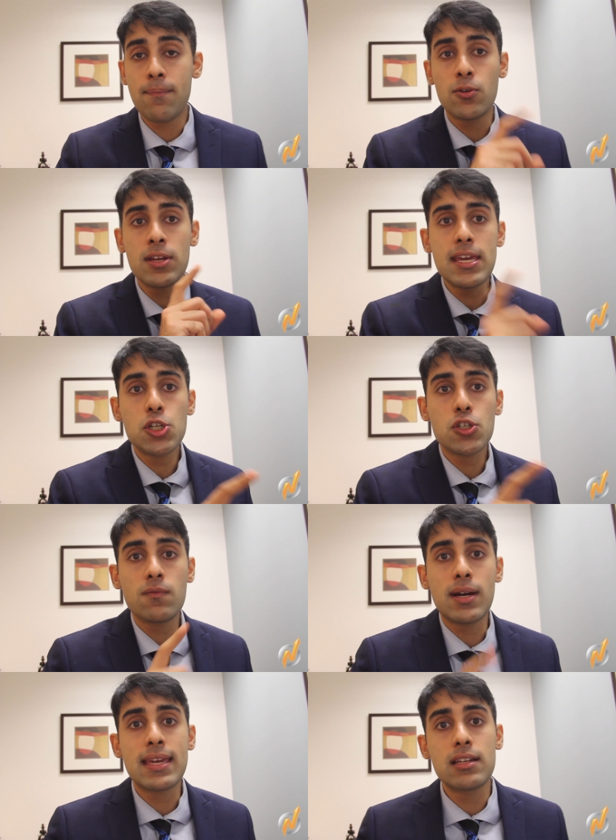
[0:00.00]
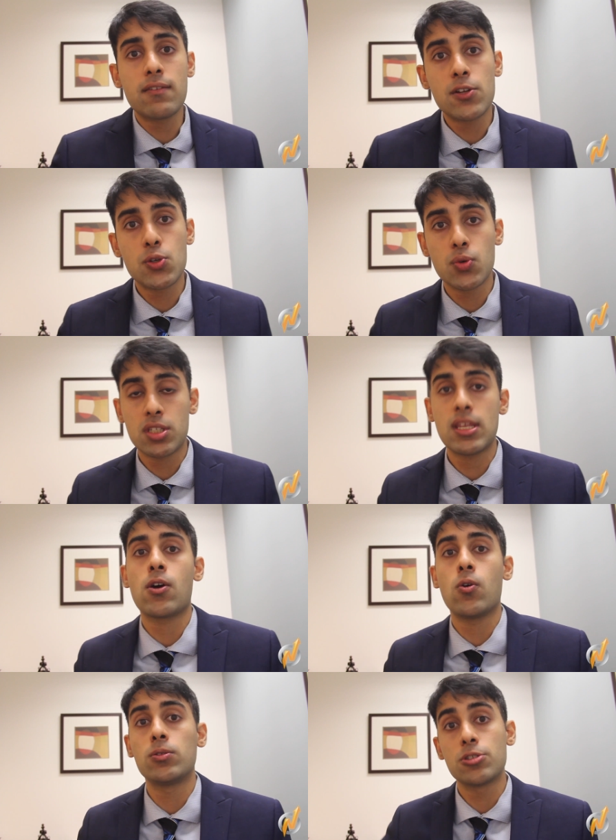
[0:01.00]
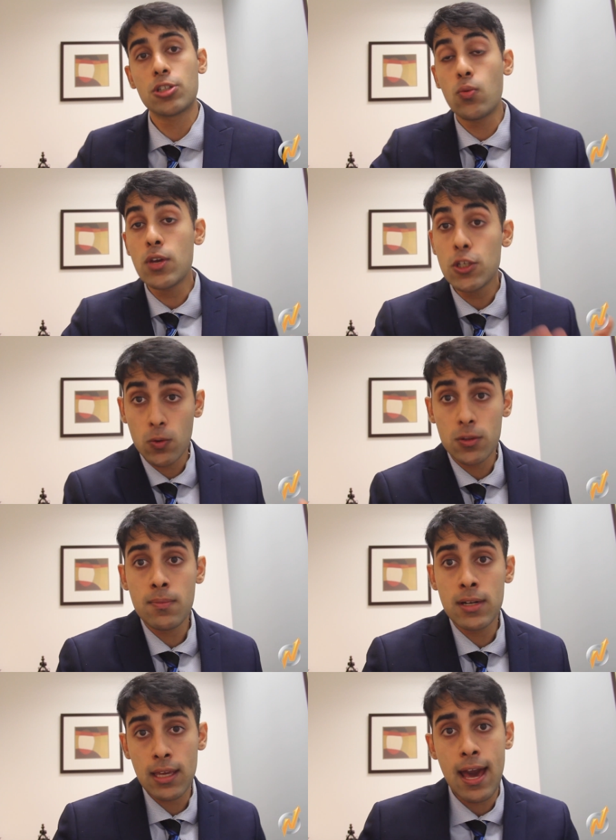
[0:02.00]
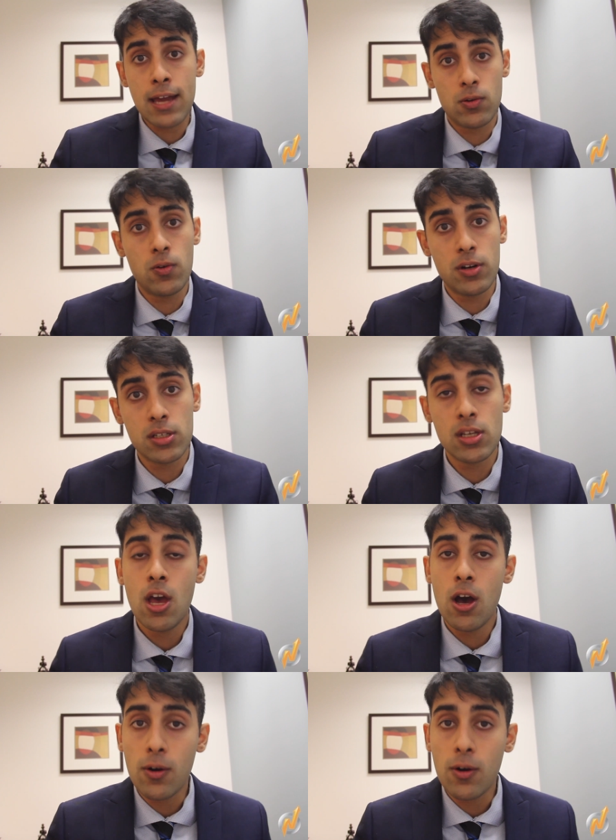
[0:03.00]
for each of my individual stakeholders, can we sort them into categories?